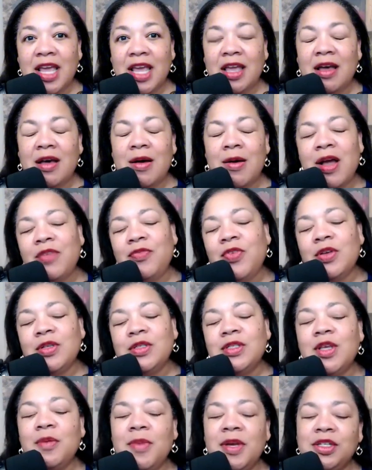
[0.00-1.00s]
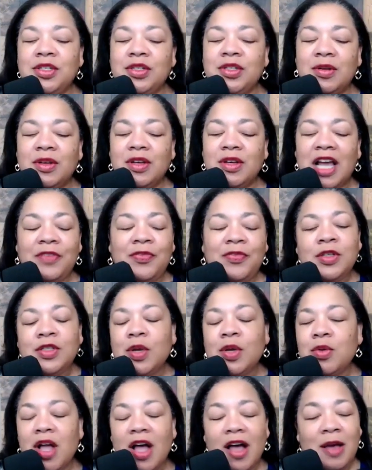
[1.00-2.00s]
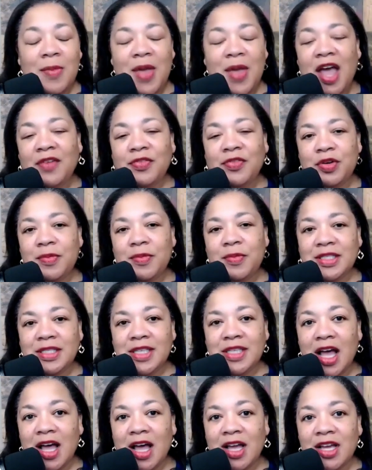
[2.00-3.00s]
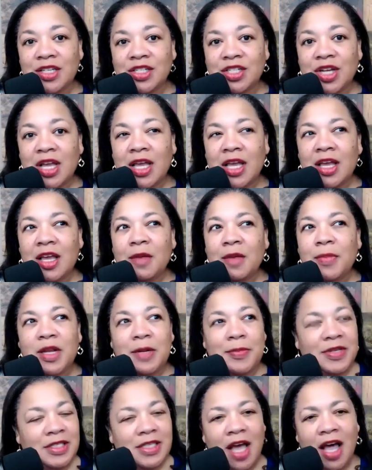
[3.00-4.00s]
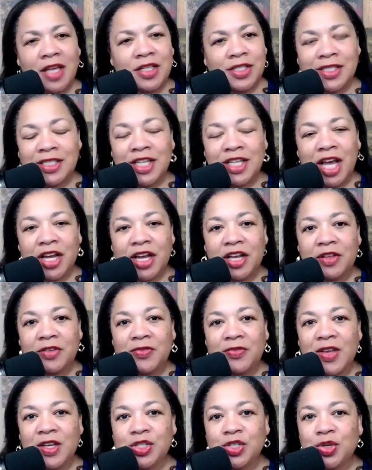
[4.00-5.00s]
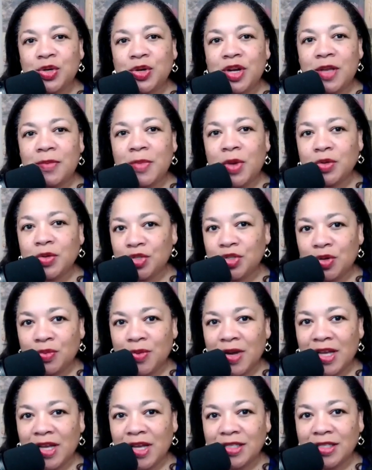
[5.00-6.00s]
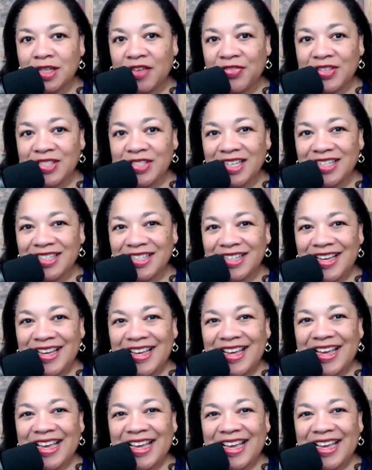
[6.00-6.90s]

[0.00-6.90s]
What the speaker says: say, oh, I feel so calm after a massage, but a massage is not going to fix your emotional rest deficit.